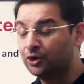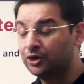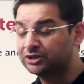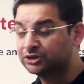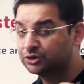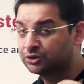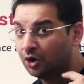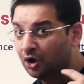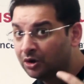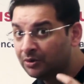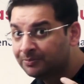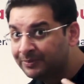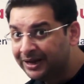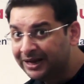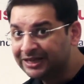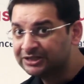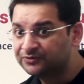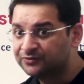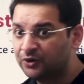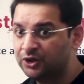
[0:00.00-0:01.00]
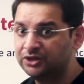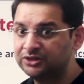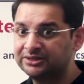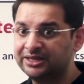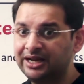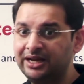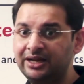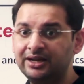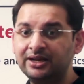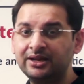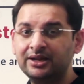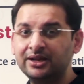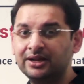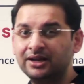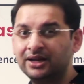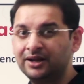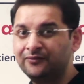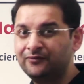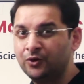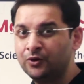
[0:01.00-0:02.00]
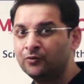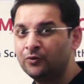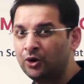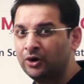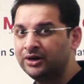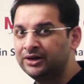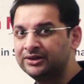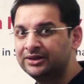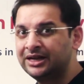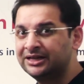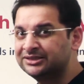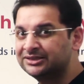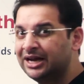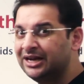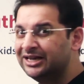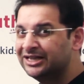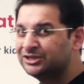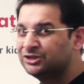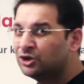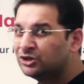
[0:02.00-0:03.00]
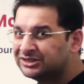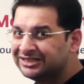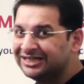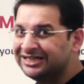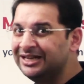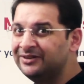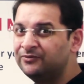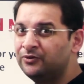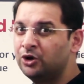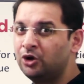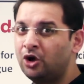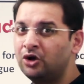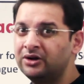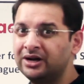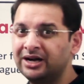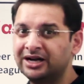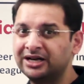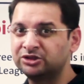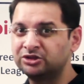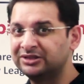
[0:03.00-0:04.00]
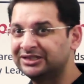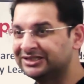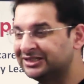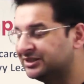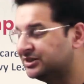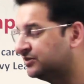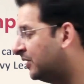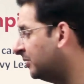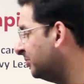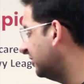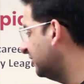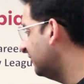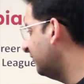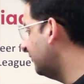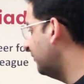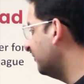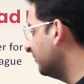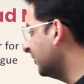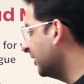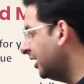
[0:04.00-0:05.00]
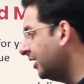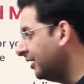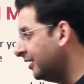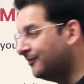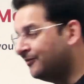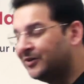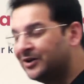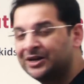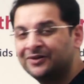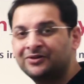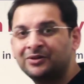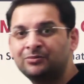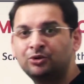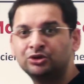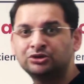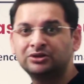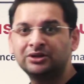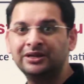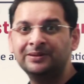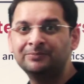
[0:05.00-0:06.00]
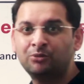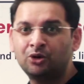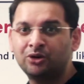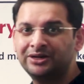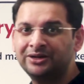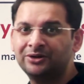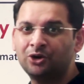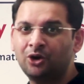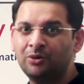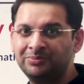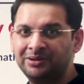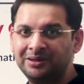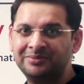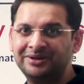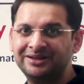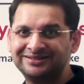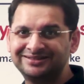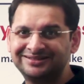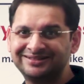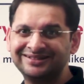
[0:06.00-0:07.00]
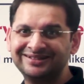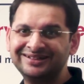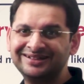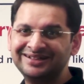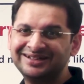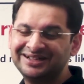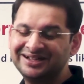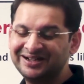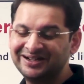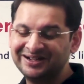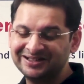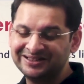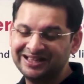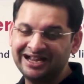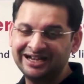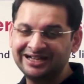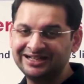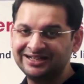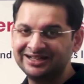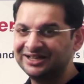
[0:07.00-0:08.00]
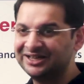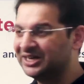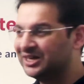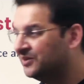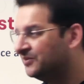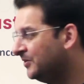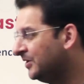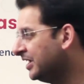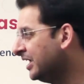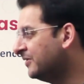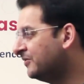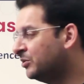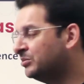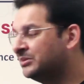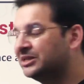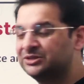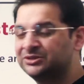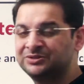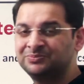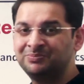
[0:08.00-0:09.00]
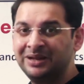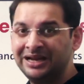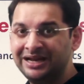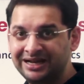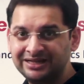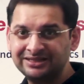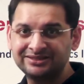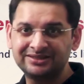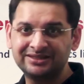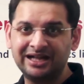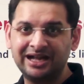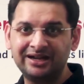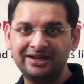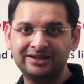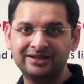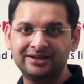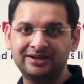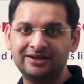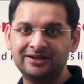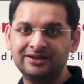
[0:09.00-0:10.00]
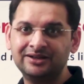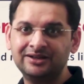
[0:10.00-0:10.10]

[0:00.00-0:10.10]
want a strong base for your child, if you want that child is not sitting for long hours. So this is one of the most important compliments that we get from the parents, that